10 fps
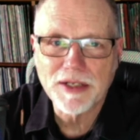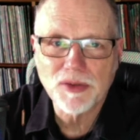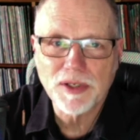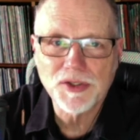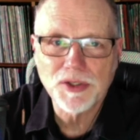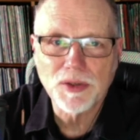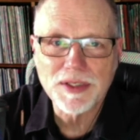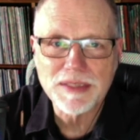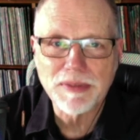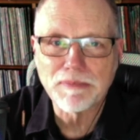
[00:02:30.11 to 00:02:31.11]

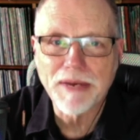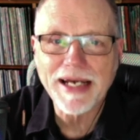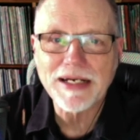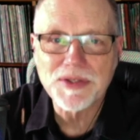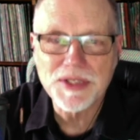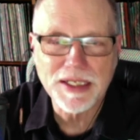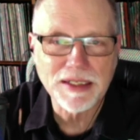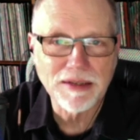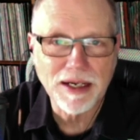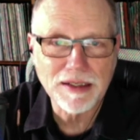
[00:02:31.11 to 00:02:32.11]

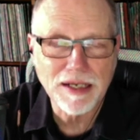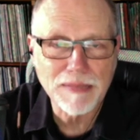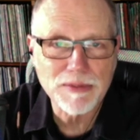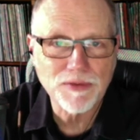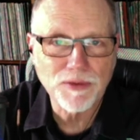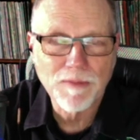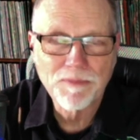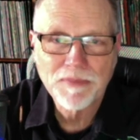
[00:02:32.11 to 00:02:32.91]
TradeShowExhibitBuyersKit.com is for